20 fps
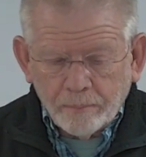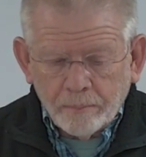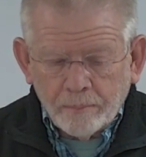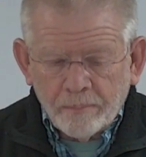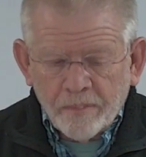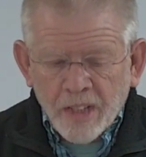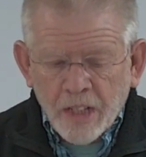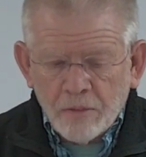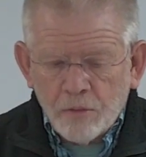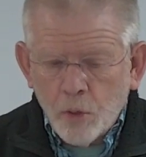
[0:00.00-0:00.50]

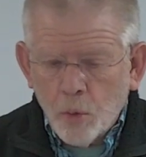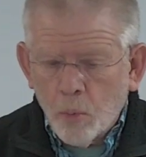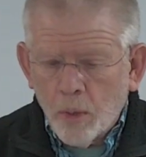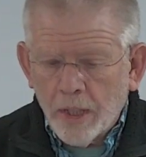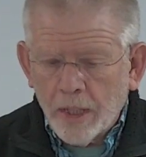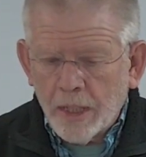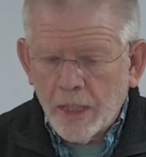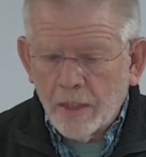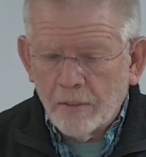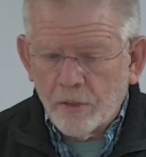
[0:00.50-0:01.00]
if you want to
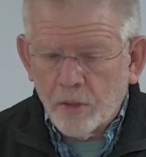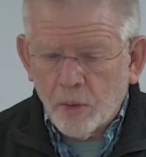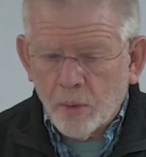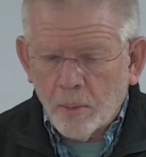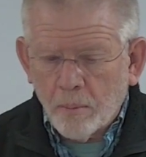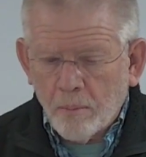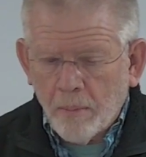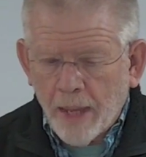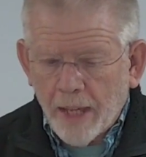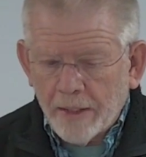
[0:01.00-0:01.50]
give to
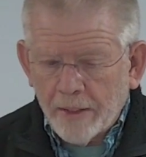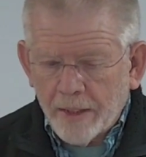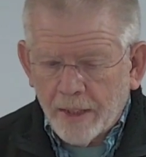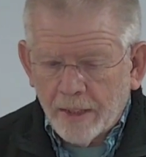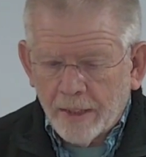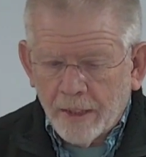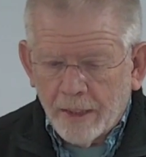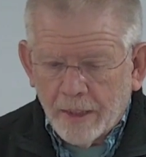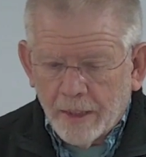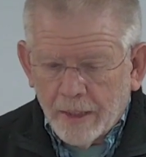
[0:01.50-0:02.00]

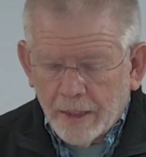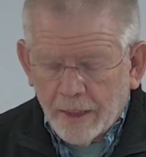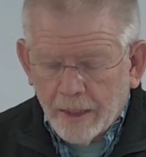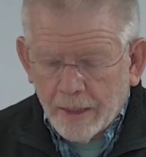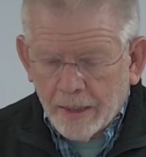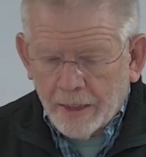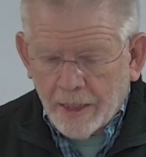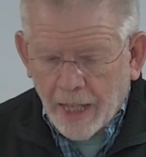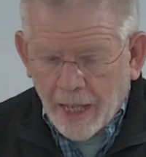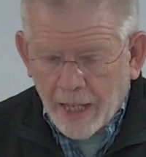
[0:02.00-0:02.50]
Amanda
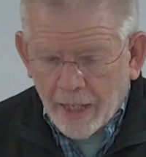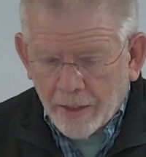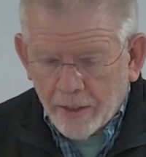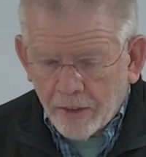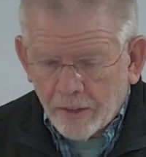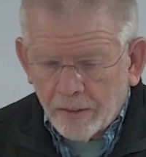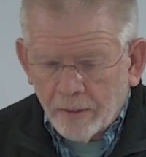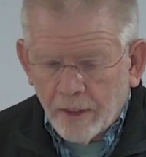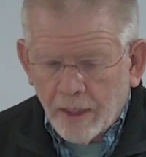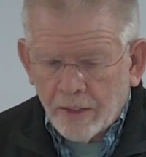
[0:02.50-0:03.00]

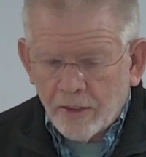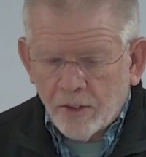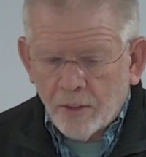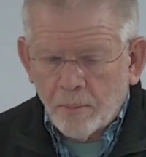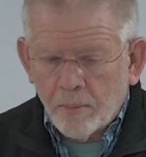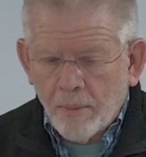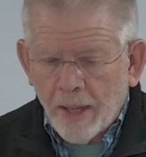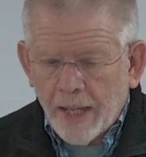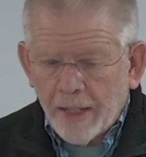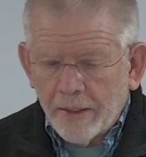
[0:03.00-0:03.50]
Kandle, that's
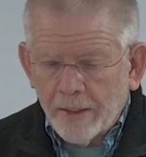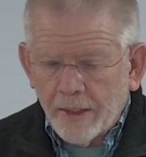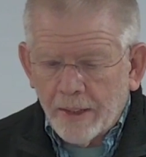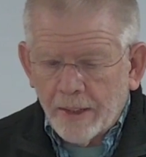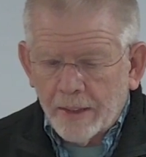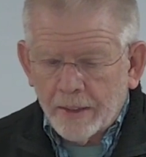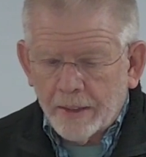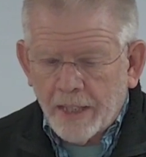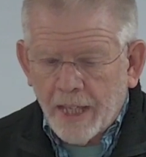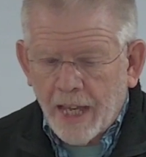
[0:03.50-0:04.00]

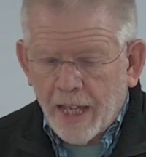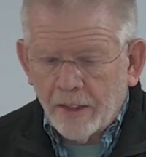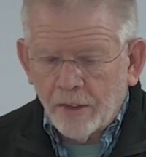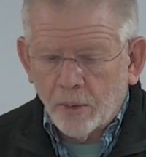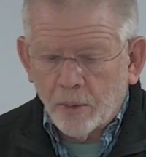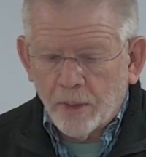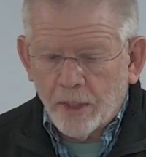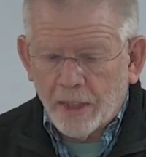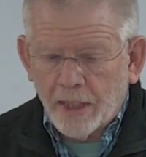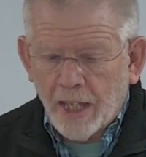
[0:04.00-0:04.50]
Amanda Kandle
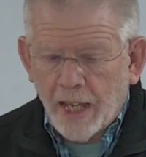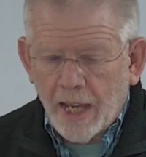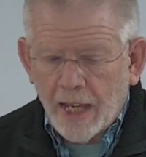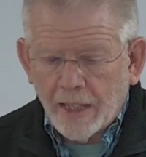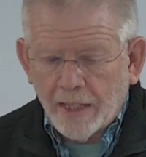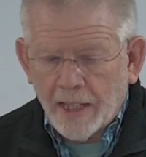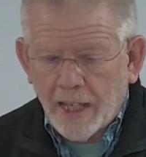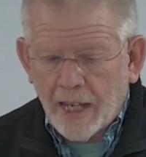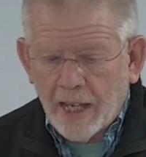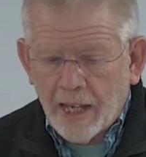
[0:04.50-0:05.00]
with a K,
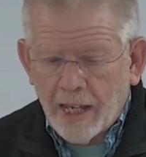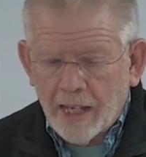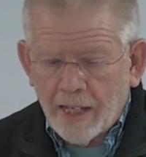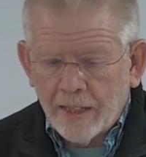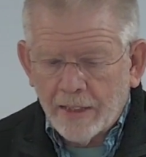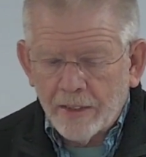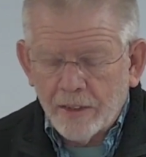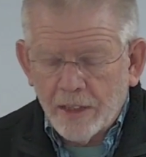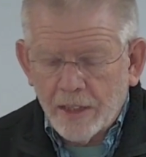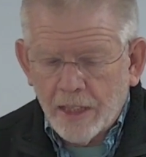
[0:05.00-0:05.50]
K A
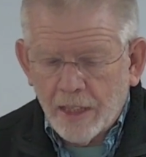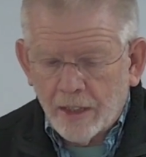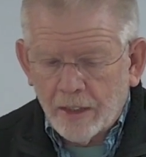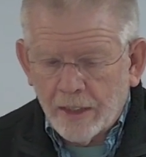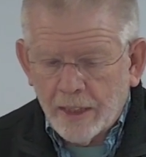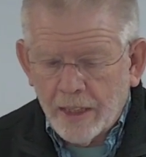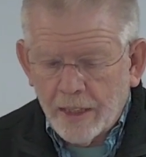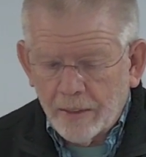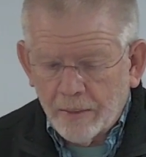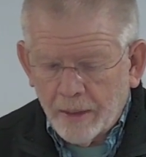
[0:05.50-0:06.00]
N D L
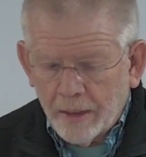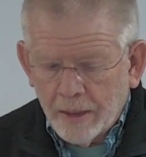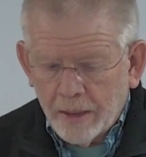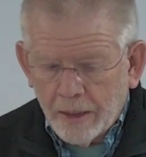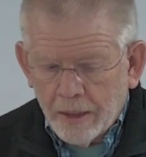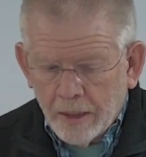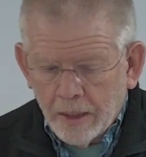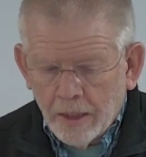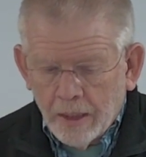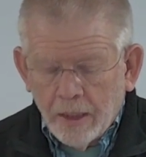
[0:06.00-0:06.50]
E,
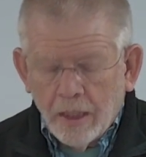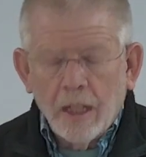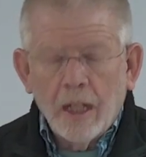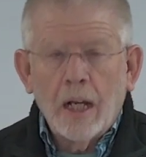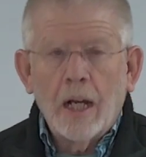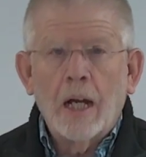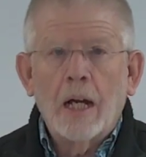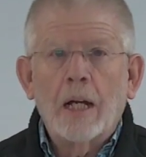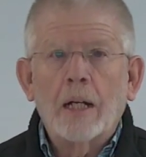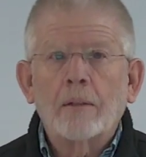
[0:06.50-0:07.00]

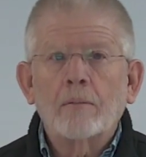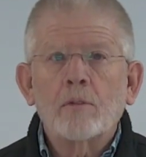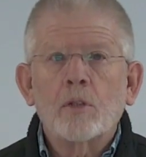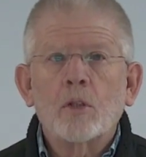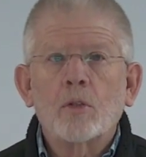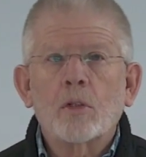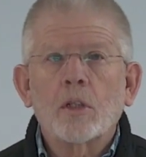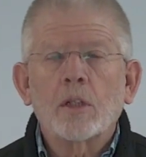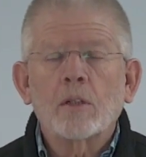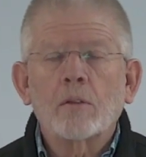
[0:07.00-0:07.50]
uh,
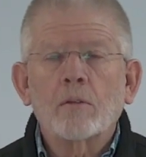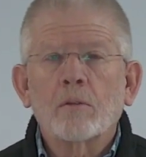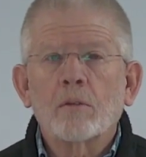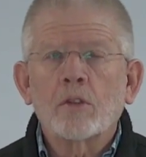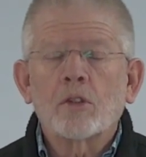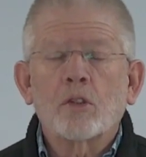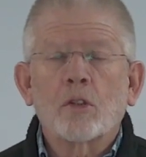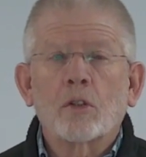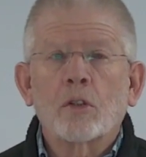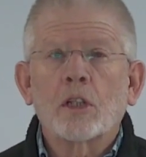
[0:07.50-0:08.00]
you can
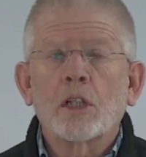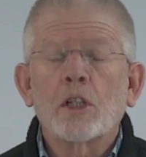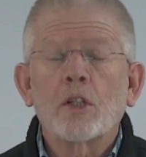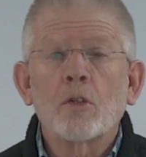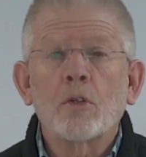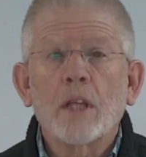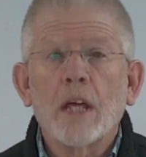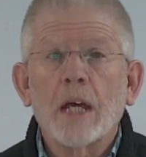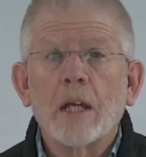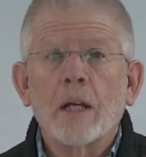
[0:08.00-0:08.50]
certainly do
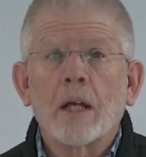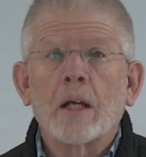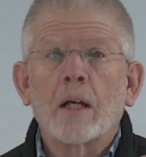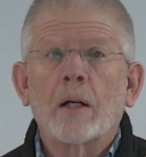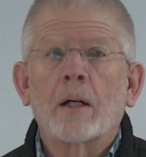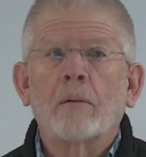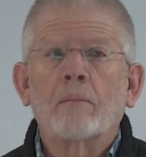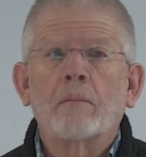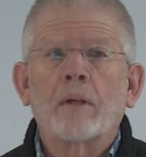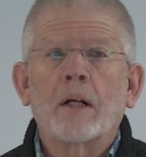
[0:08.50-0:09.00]
that.
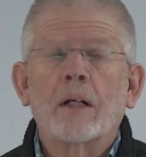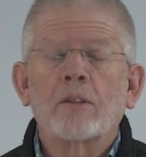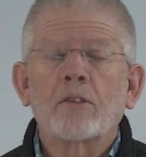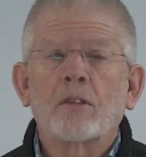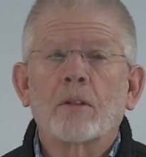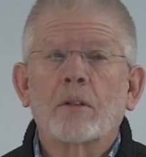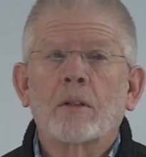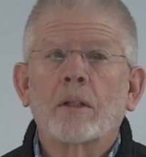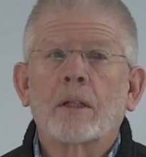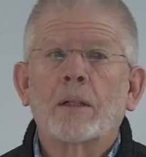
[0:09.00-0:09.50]
Uh, uh,
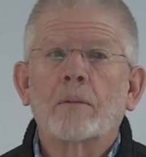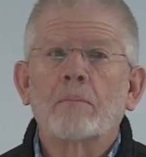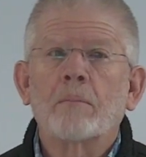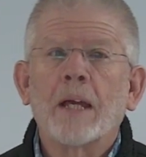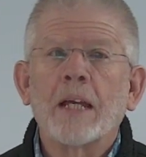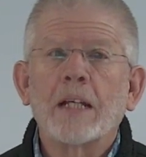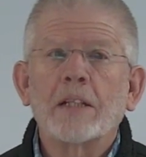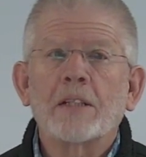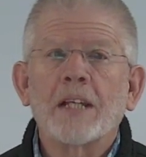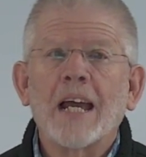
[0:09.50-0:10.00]

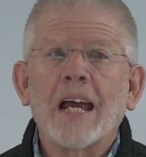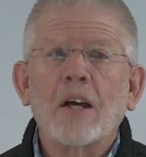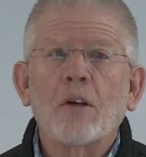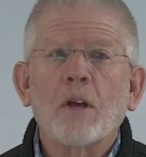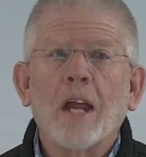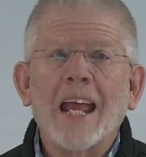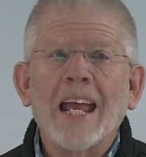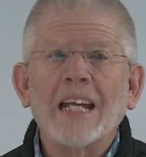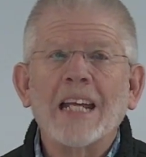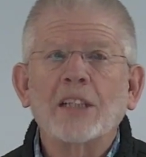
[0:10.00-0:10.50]

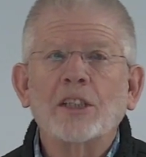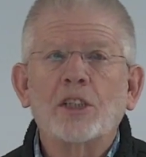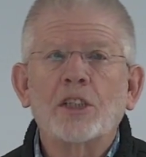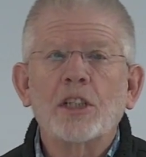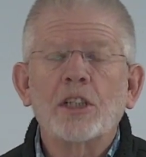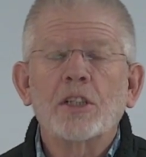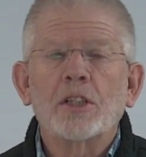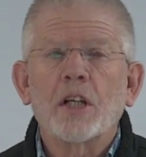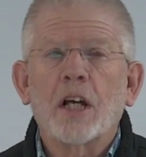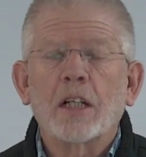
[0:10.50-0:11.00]

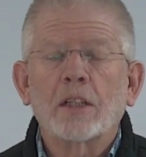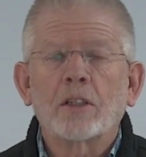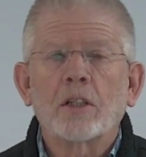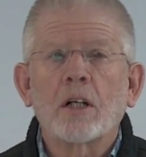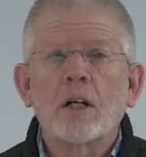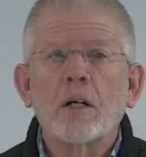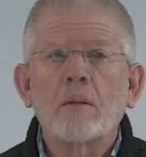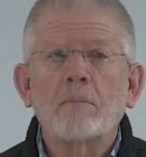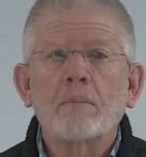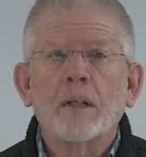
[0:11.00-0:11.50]

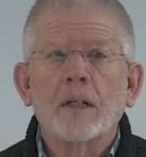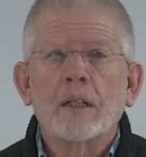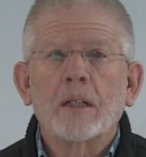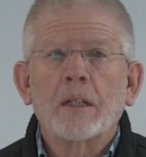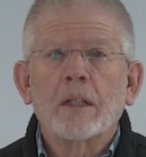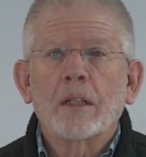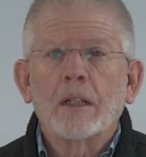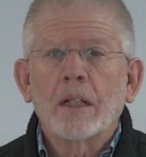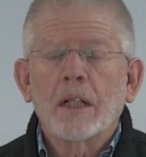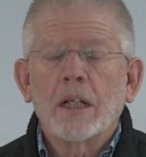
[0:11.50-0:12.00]
MaytownAG.com
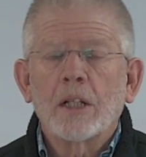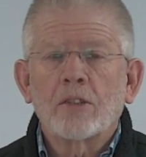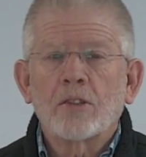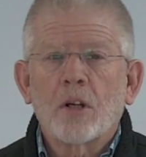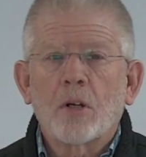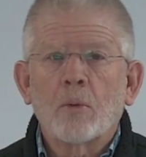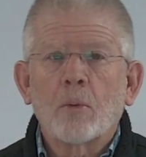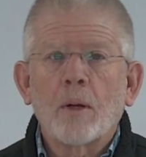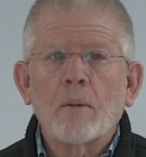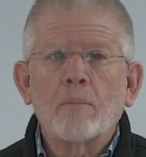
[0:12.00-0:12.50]
is
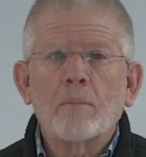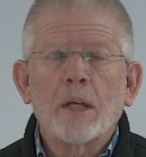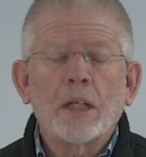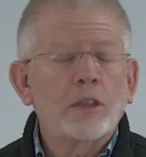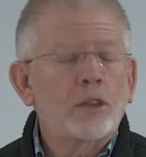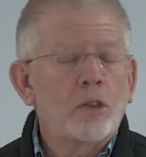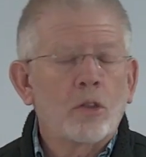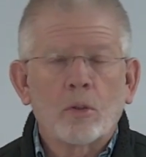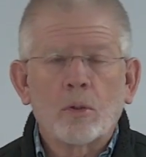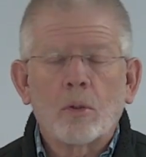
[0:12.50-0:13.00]
our
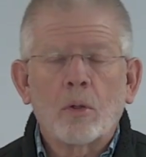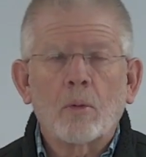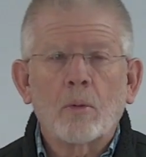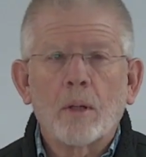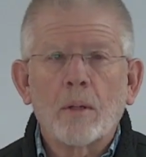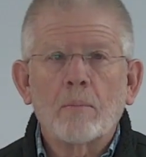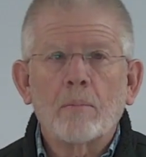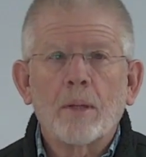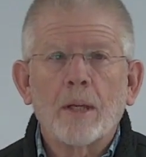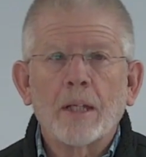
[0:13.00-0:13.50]
webpage. Go to our
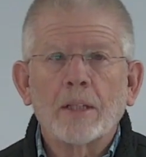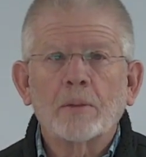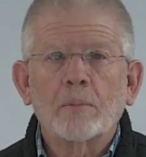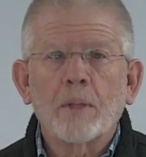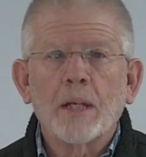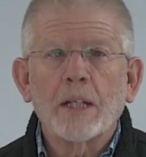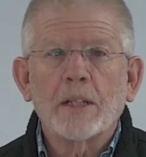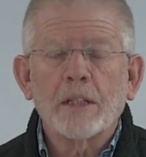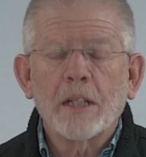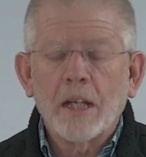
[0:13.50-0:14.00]
webpage,
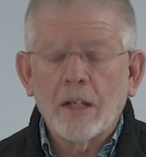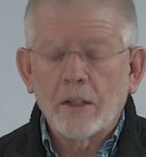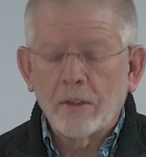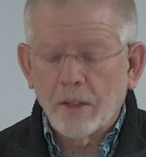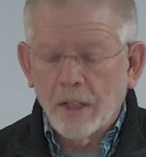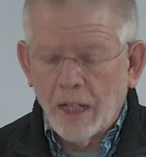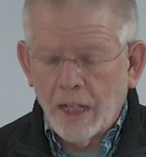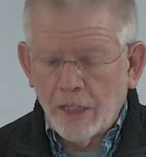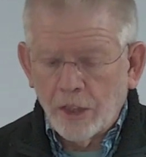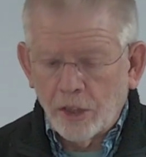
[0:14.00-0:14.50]

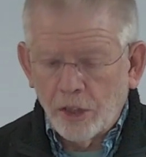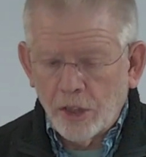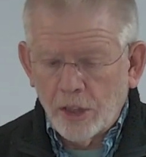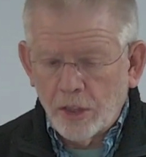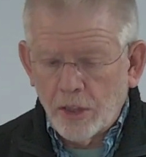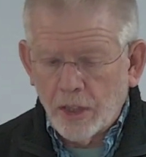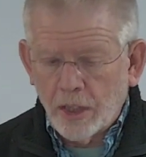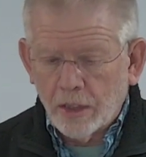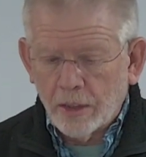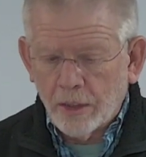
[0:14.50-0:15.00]

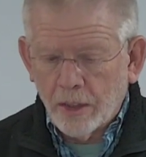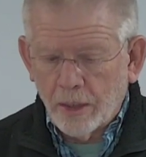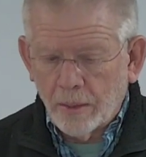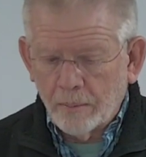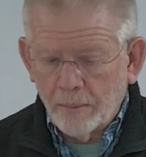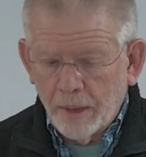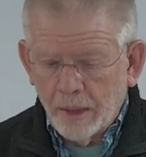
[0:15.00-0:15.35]
maytownag.com,